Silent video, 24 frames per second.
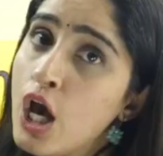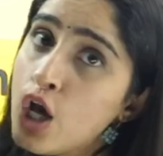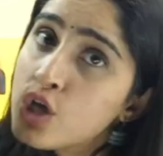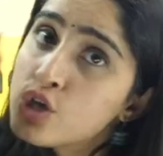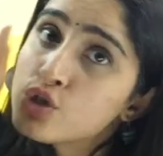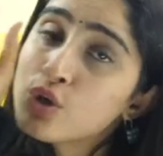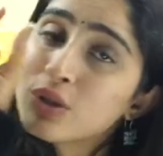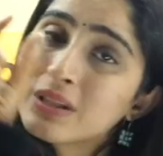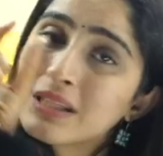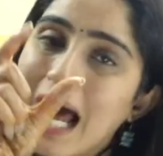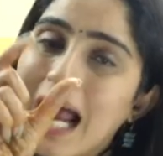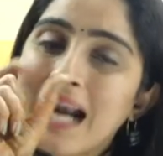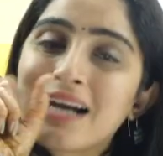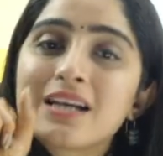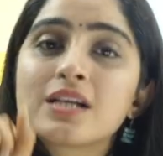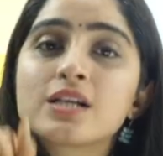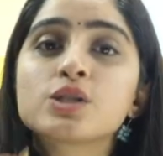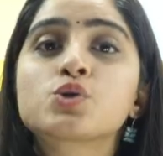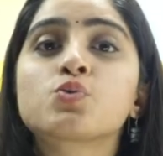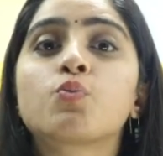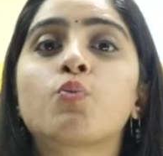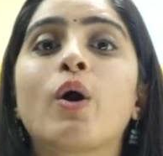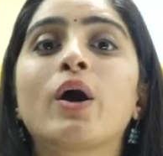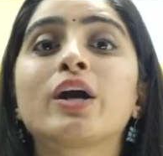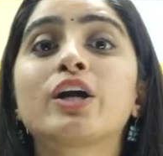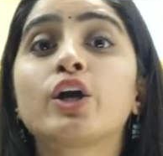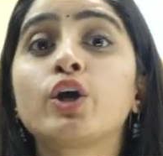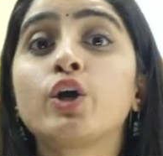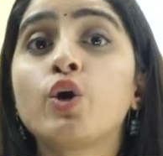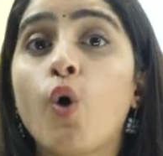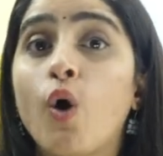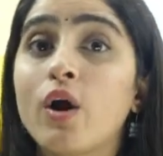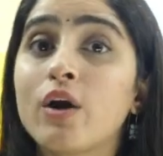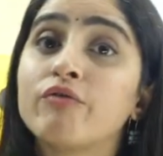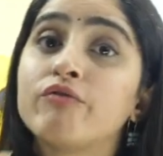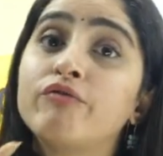So that is what
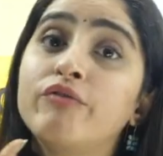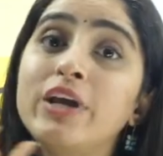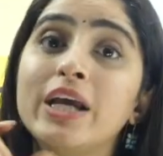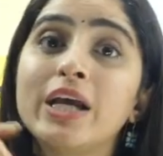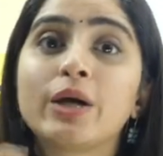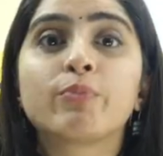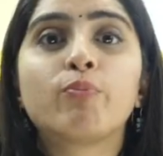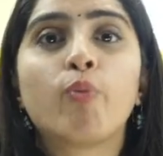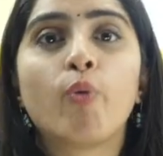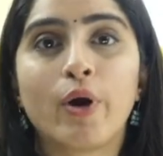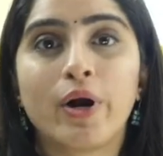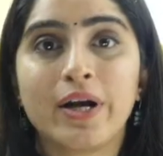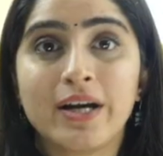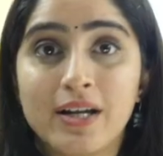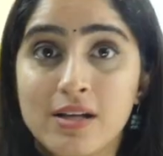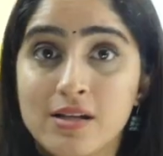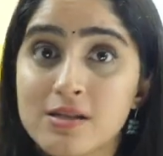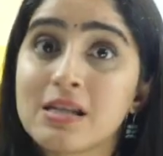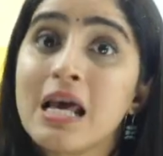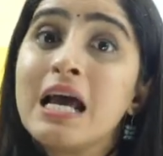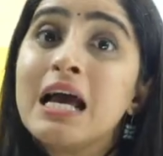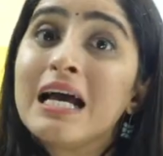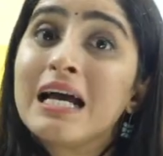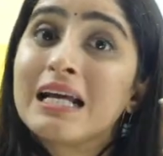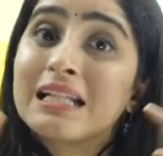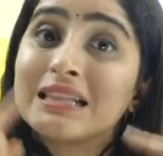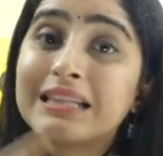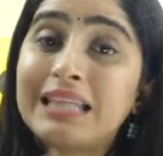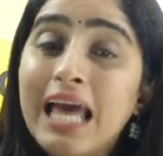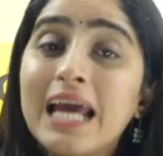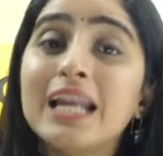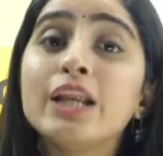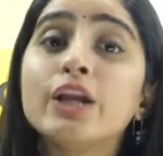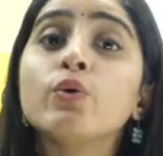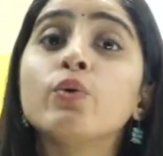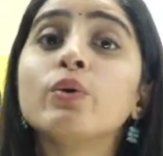your weak point is.
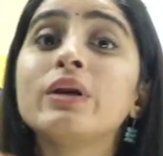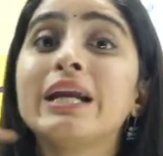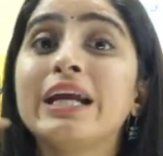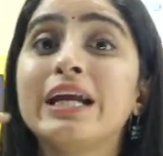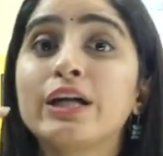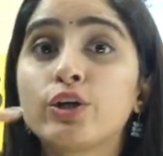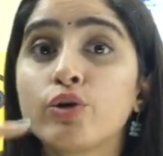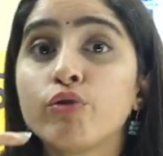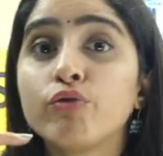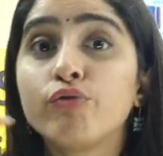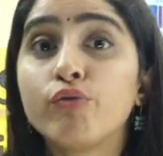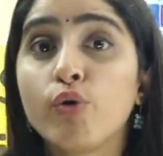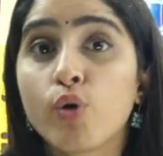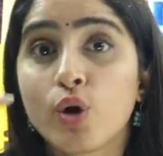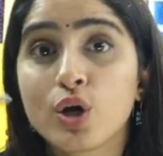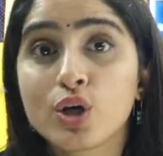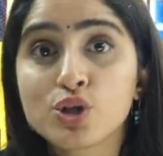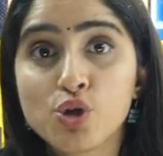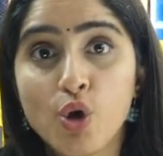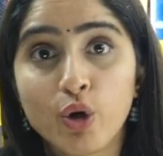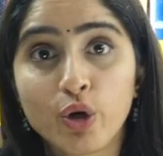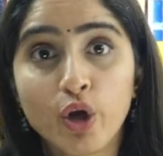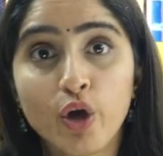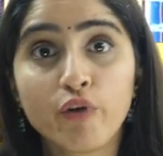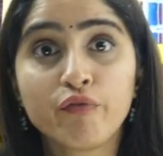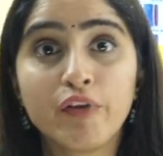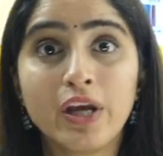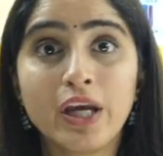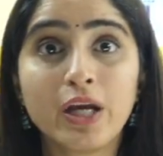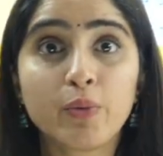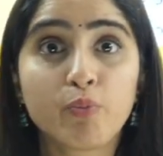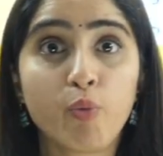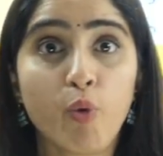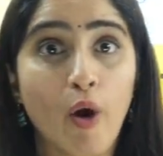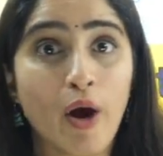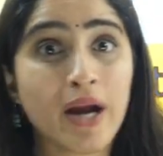Then you need to focus on your
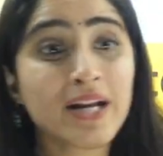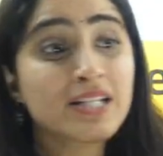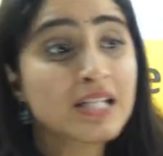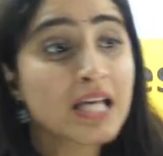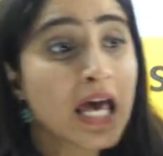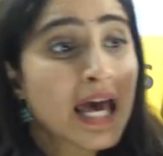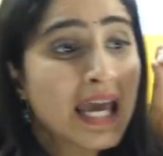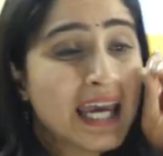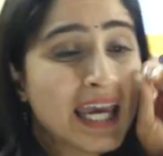weak points.